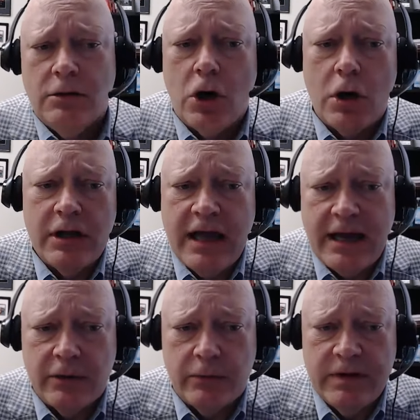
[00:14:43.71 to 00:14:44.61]

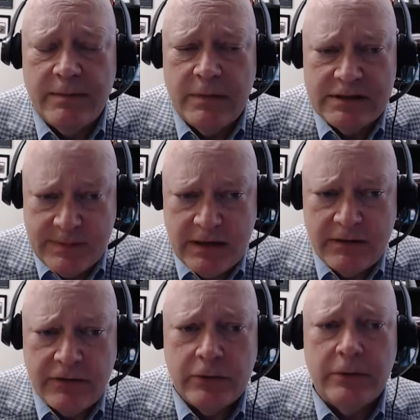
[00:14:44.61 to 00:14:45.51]
cardiac arrhythmias, about a
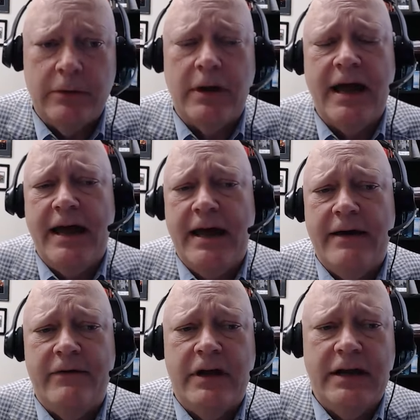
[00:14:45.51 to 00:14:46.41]
third
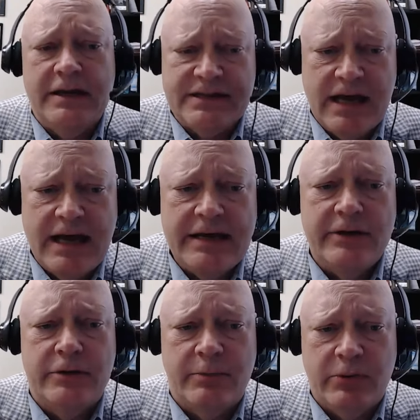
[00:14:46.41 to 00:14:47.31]
have an anxiety
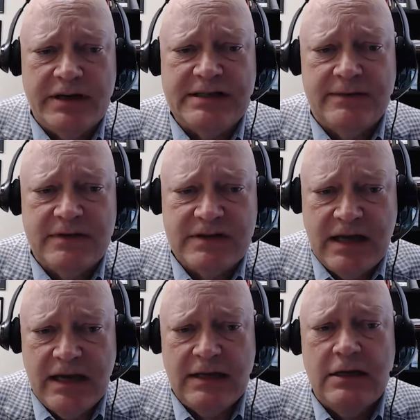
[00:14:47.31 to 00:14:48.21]
or depressive
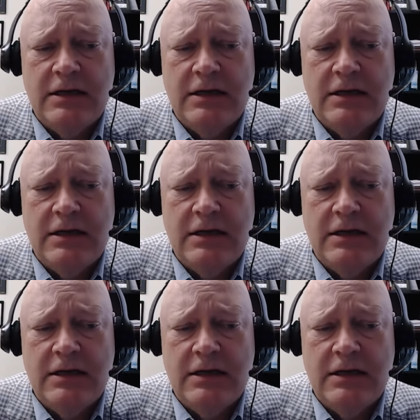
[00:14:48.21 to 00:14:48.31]
state